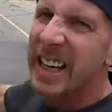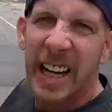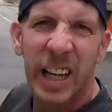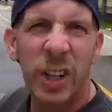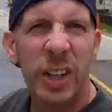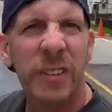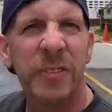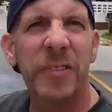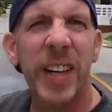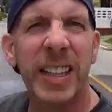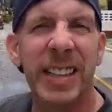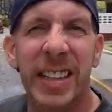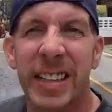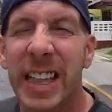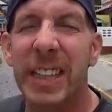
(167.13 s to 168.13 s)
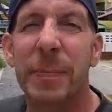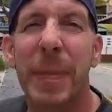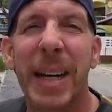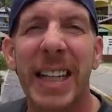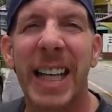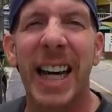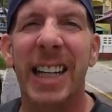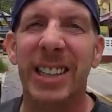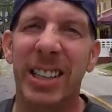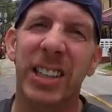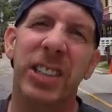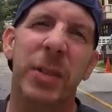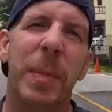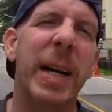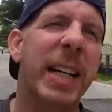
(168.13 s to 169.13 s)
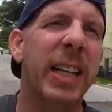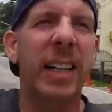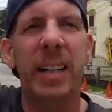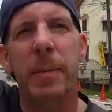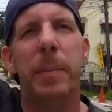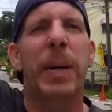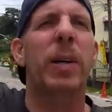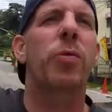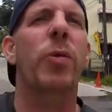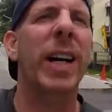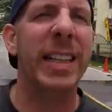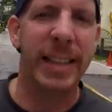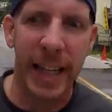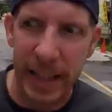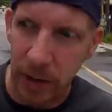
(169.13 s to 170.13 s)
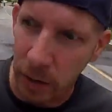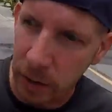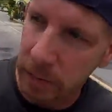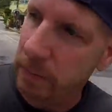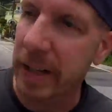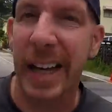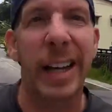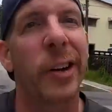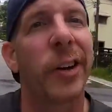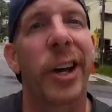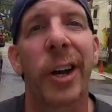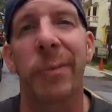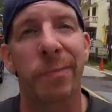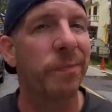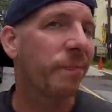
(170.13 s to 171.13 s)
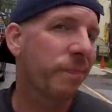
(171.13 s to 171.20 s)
and going to fix it. That's my guess, because they're making it in a big rectangle. I don't know.